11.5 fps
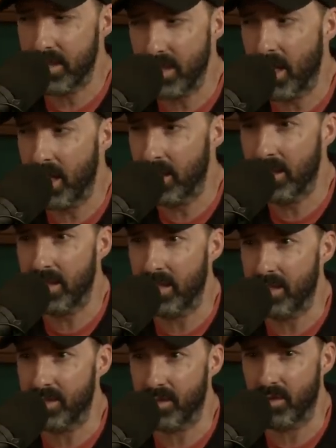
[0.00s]
solid,
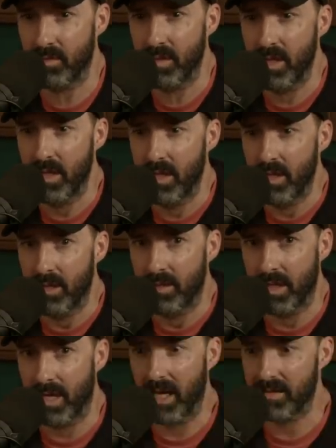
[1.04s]
and so
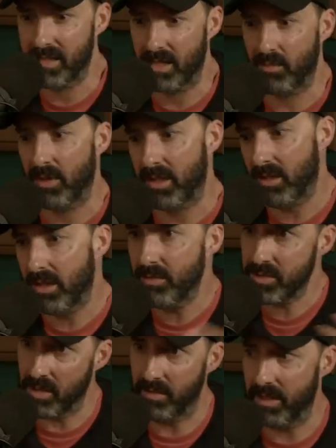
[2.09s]
that kind of said, well, you know, he
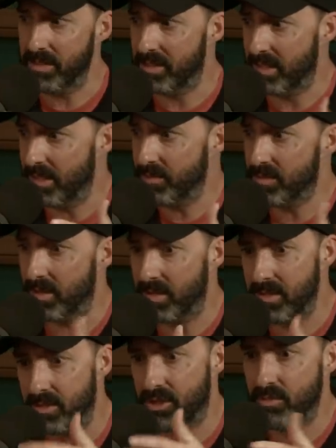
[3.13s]
was on this and he was on
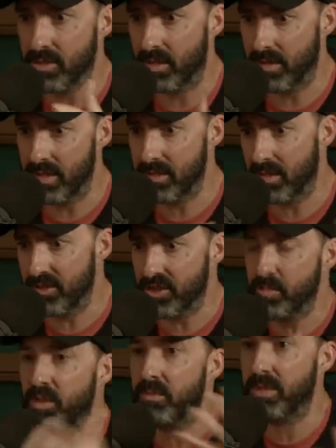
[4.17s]
this and she was on this. So let's
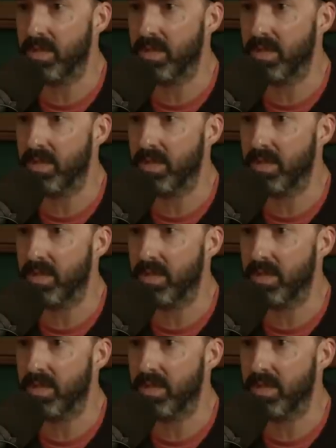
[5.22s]
just put them